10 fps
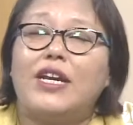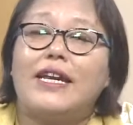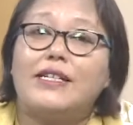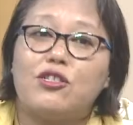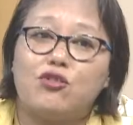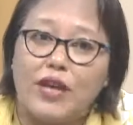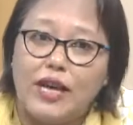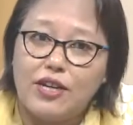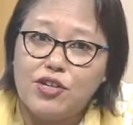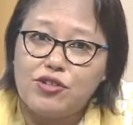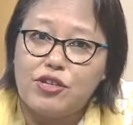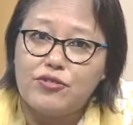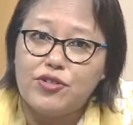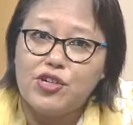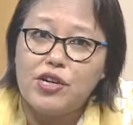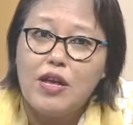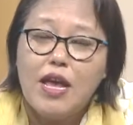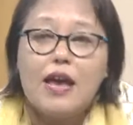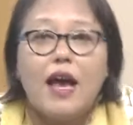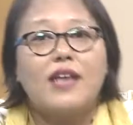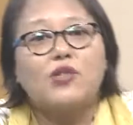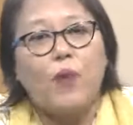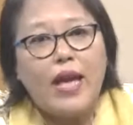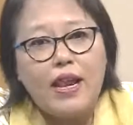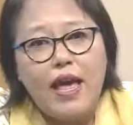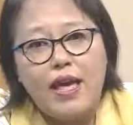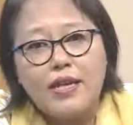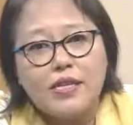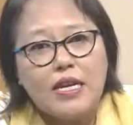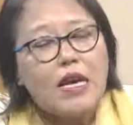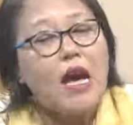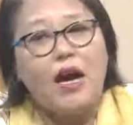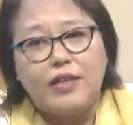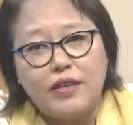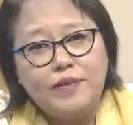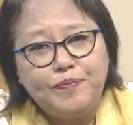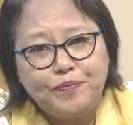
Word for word: related to English literature as well as other